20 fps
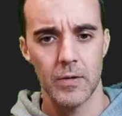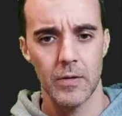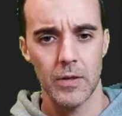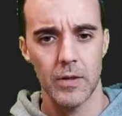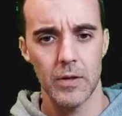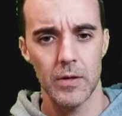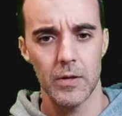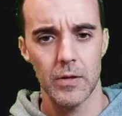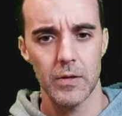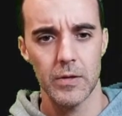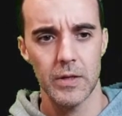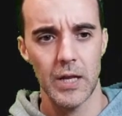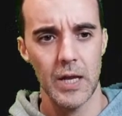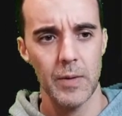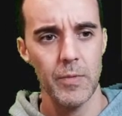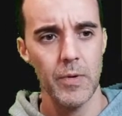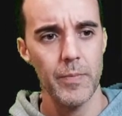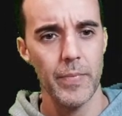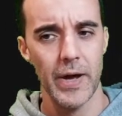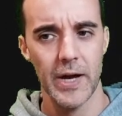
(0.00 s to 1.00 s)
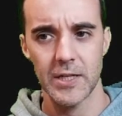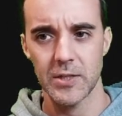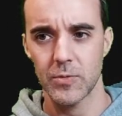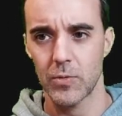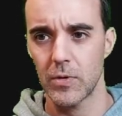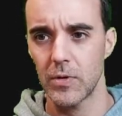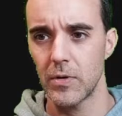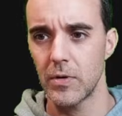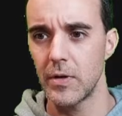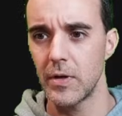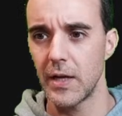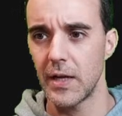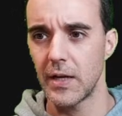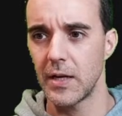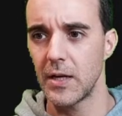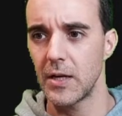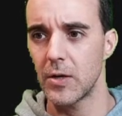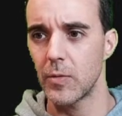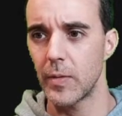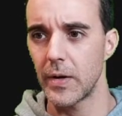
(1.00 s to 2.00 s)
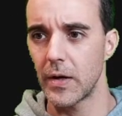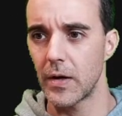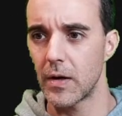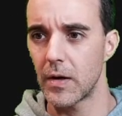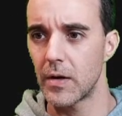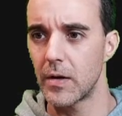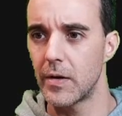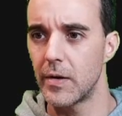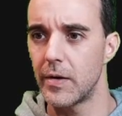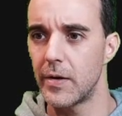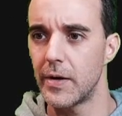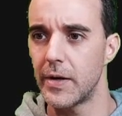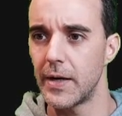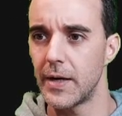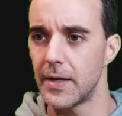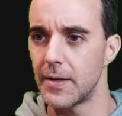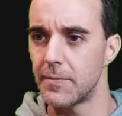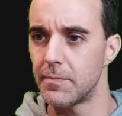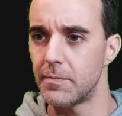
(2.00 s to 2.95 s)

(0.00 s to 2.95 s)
the name and password, and here we are. I